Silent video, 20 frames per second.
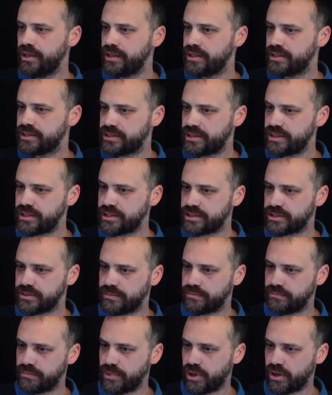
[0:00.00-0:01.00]
six
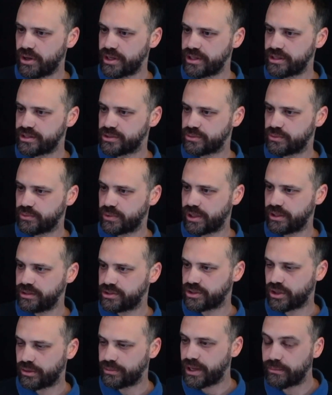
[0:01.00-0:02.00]
minus one,
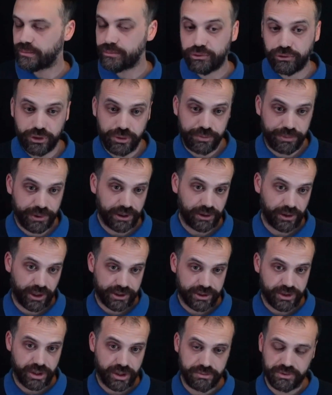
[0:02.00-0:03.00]
so now I'm grouping
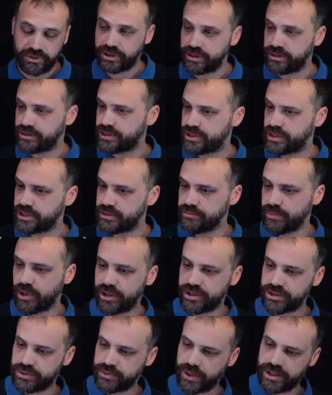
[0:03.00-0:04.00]
like terms, right? six
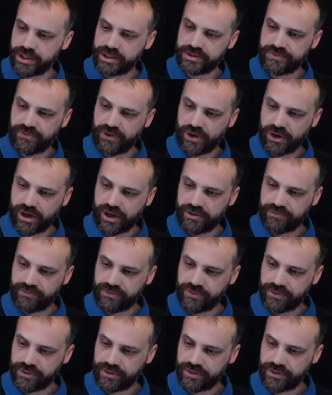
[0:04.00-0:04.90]
minus one is five.